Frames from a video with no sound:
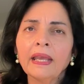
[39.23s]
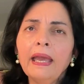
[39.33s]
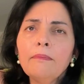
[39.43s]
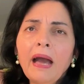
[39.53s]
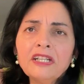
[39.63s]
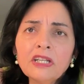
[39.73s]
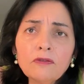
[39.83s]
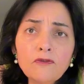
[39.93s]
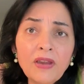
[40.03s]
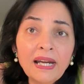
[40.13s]
Imagine
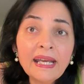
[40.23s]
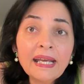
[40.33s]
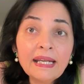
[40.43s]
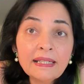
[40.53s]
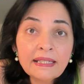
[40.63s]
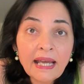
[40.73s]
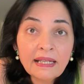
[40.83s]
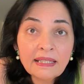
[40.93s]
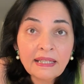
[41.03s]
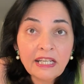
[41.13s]
feeling
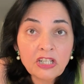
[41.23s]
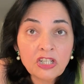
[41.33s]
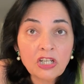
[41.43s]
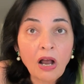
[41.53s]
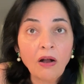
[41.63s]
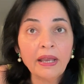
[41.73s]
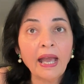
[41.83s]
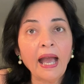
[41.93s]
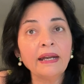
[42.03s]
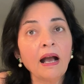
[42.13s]
intensely shy
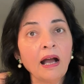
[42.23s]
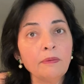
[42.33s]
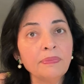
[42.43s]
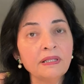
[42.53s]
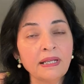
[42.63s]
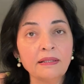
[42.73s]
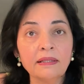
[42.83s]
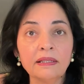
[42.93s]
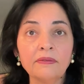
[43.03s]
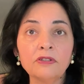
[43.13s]
and
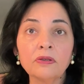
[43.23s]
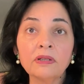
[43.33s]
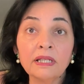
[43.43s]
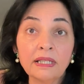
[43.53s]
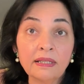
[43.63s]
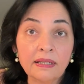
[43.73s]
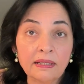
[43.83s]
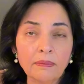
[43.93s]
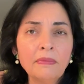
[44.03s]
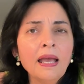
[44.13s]
hypersensitive to
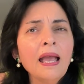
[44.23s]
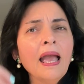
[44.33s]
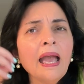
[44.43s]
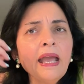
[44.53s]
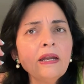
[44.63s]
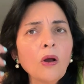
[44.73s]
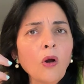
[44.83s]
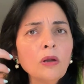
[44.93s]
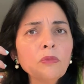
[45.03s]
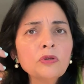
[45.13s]
criticism in
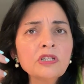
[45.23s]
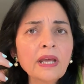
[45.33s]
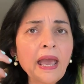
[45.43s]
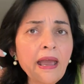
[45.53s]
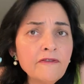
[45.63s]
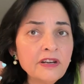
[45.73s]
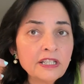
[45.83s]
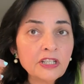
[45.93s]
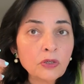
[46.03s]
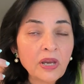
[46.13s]
almost every
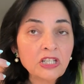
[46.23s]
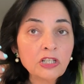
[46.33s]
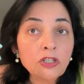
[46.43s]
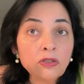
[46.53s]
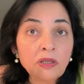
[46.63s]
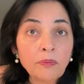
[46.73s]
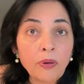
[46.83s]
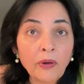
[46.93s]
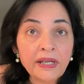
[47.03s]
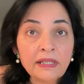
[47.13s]
situation to the
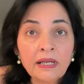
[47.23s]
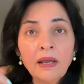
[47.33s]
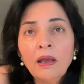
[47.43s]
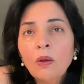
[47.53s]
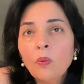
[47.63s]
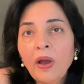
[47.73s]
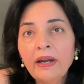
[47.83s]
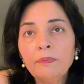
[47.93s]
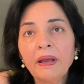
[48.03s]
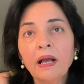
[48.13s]
point where
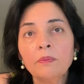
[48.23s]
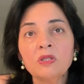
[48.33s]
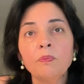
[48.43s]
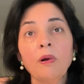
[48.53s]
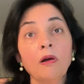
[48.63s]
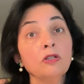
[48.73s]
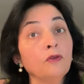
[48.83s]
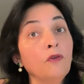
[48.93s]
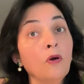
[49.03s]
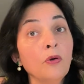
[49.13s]
it becomes part
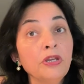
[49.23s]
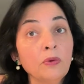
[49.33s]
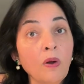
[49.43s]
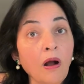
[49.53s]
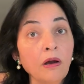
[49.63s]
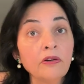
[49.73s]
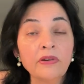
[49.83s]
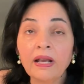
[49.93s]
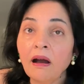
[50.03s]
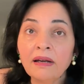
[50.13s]
of who you are,
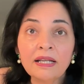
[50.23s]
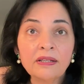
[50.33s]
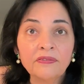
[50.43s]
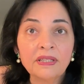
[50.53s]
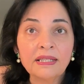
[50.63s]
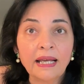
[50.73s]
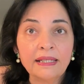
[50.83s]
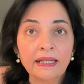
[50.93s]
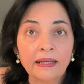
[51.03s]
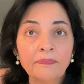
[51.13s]
regardless of the
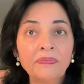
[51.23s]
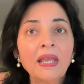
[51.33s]
setting.